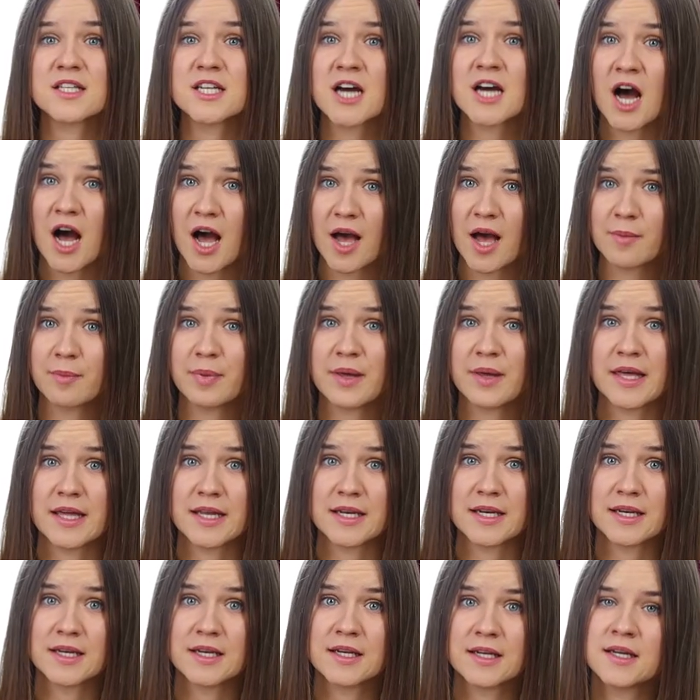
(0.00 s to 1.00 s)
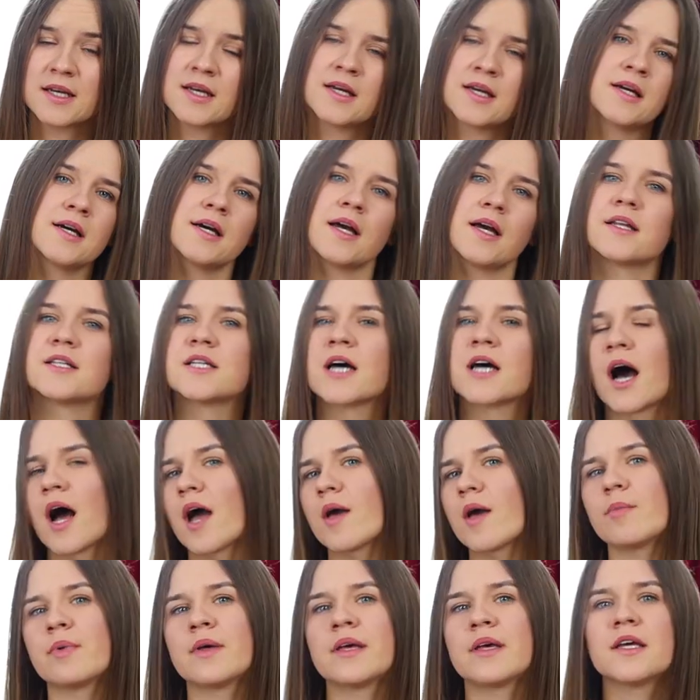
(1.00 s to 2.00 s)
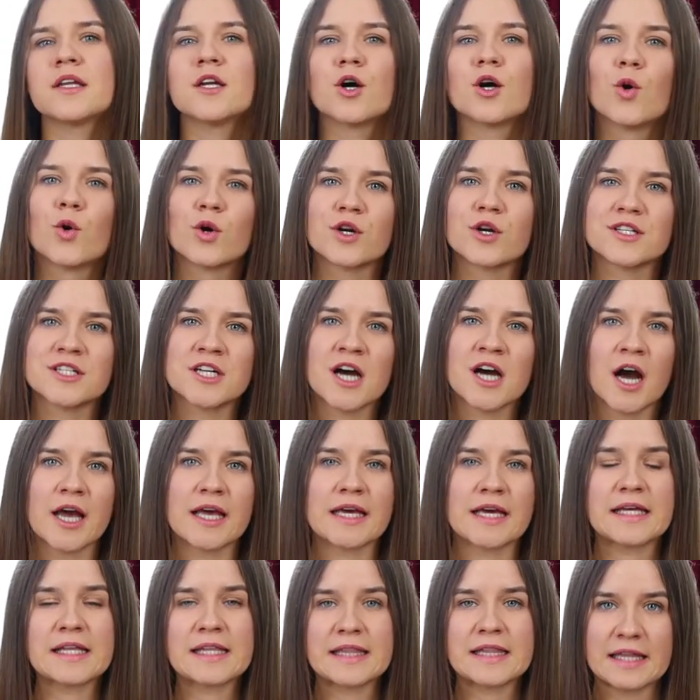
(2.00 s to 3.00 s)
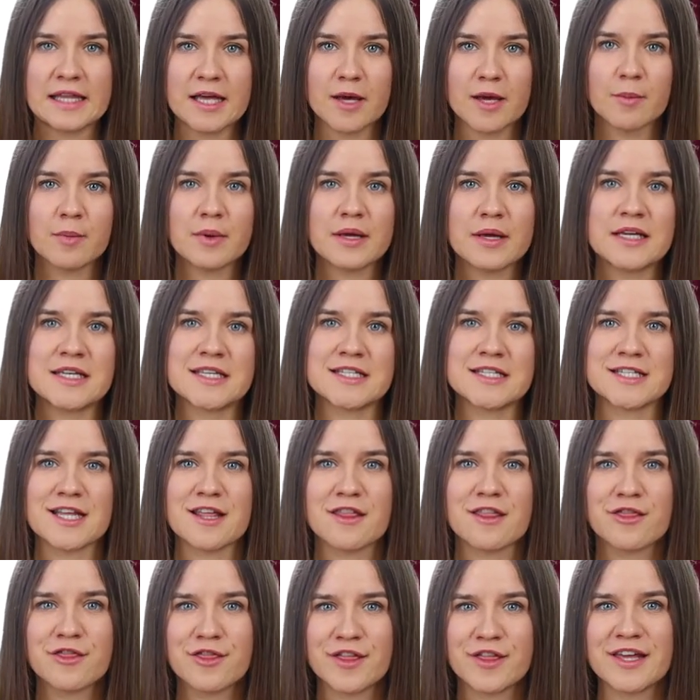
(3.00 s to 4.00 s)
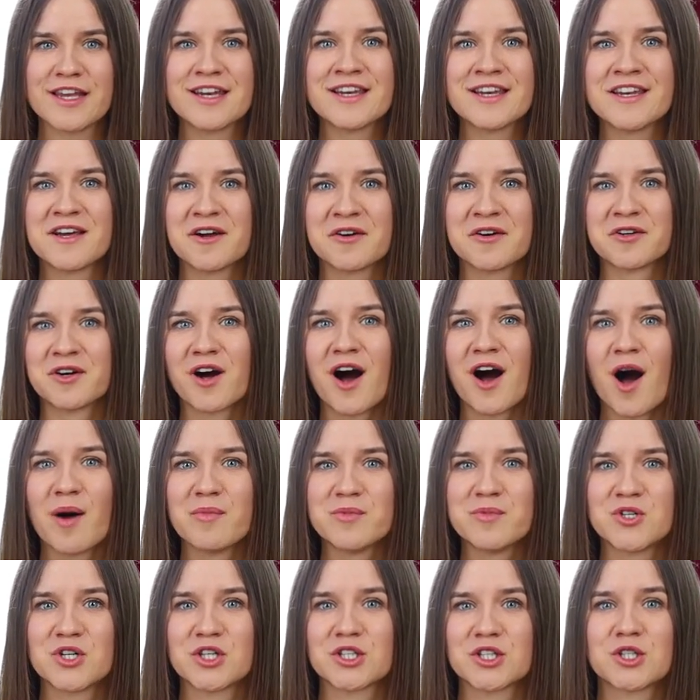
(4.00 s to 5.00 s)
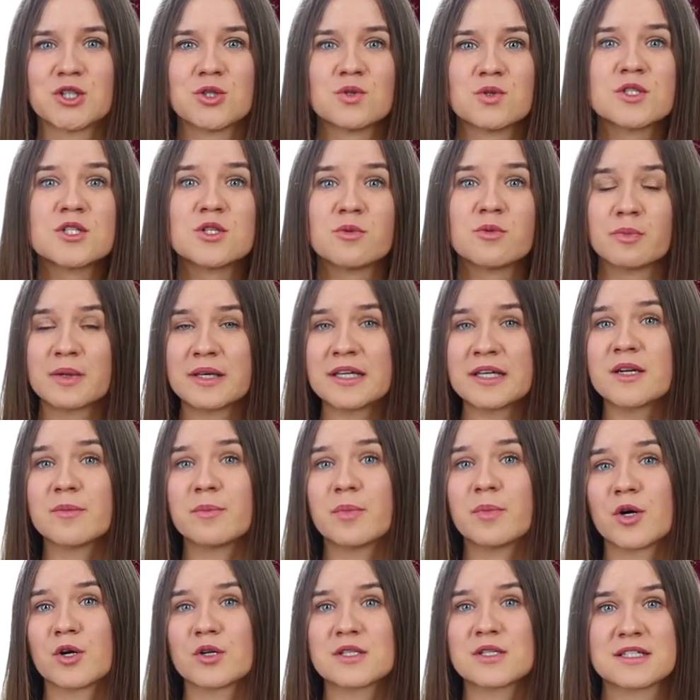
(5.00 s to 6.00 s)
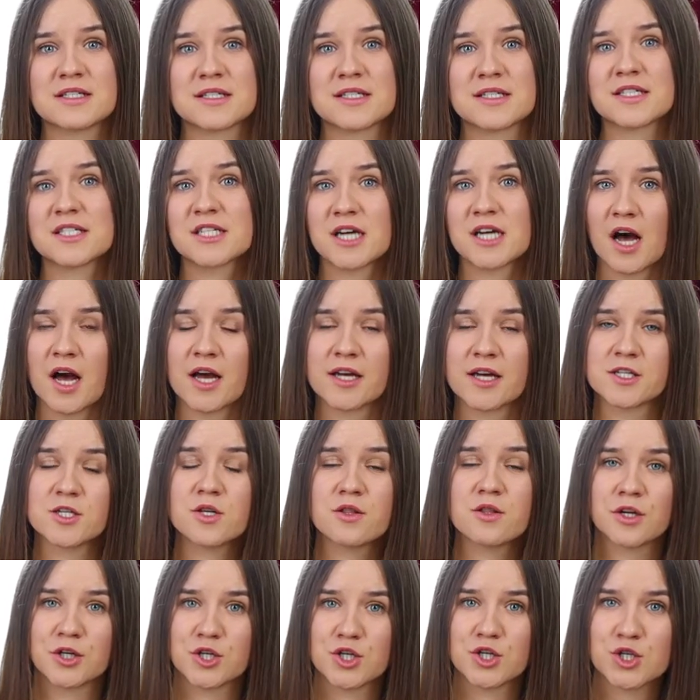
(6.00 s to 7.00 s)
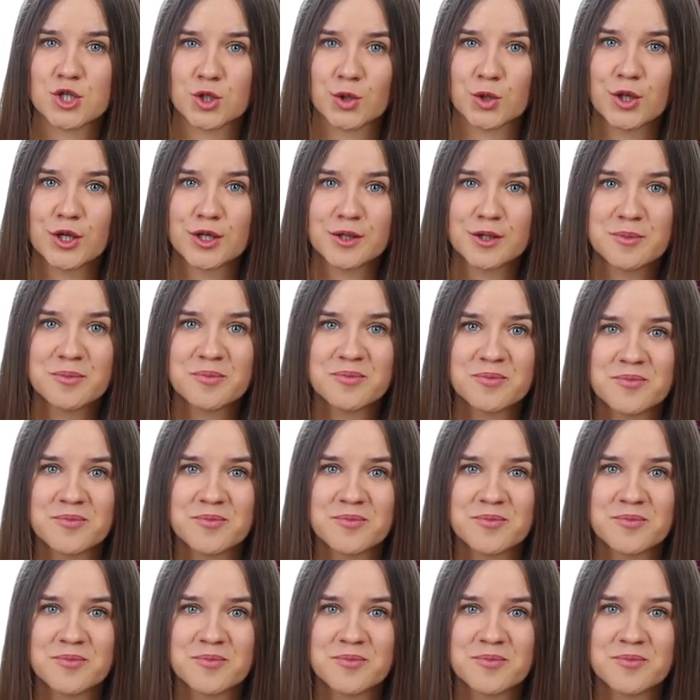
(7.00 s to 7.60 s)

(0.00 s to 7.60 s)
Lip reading: Tie pin. A tie pin or a tie clip is a thin, narrow object used to pin a person's tie to their shirt.